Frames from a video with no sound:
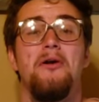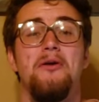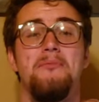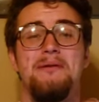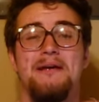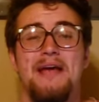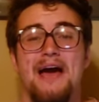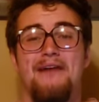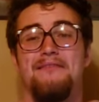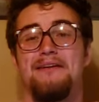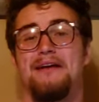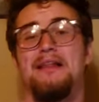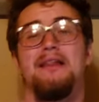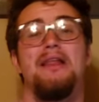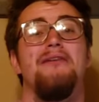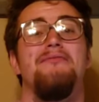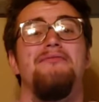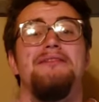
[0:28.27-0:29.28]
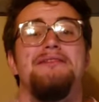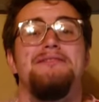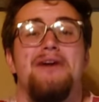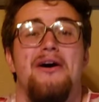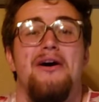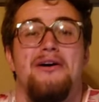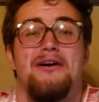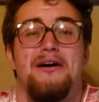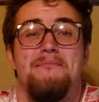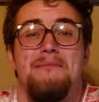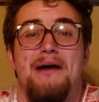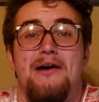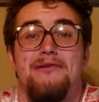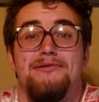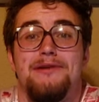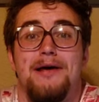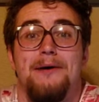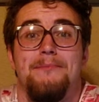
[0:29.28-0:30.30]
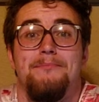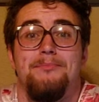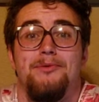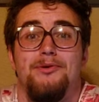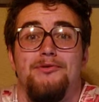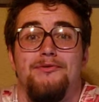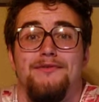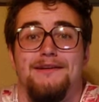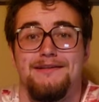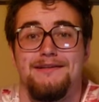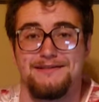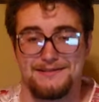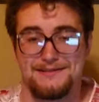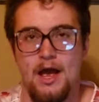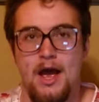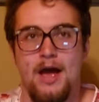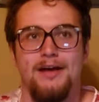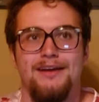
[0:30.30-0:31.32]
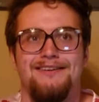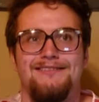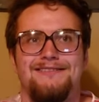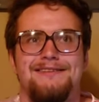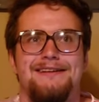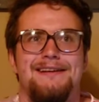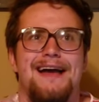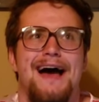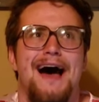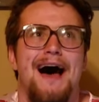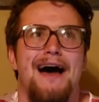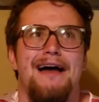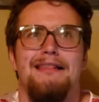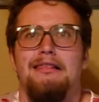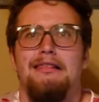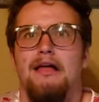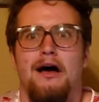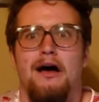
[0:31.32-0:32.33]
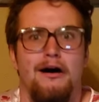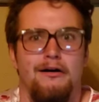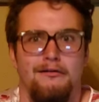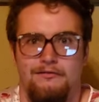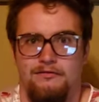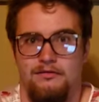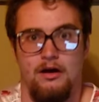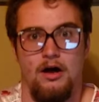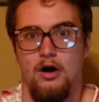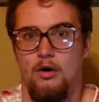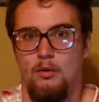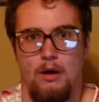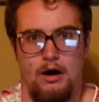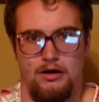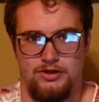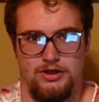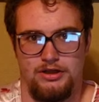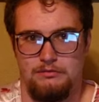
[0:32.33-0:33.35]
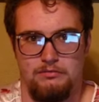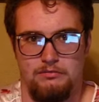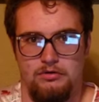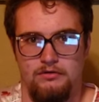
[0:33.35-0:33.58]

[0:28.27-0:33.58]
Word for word: going to be having a lovely talk about you see, I love watching